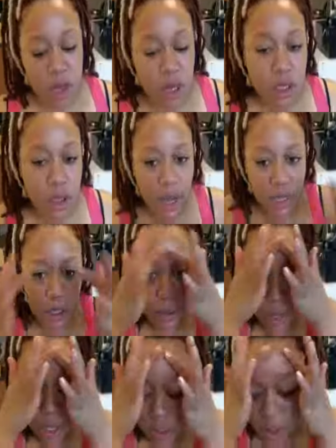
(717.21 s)
So I just
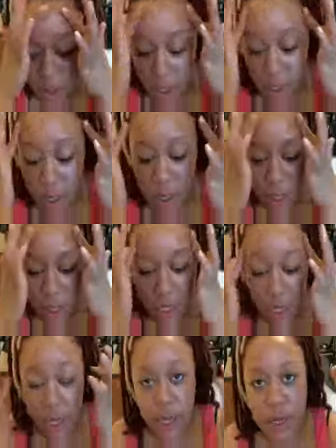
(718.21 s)
want you to
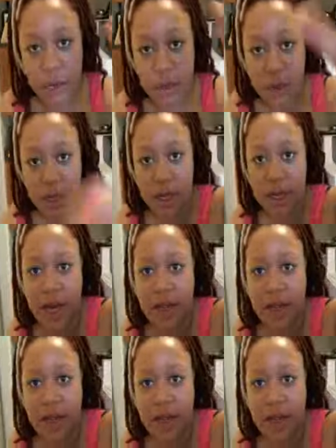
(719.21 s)
get a closer look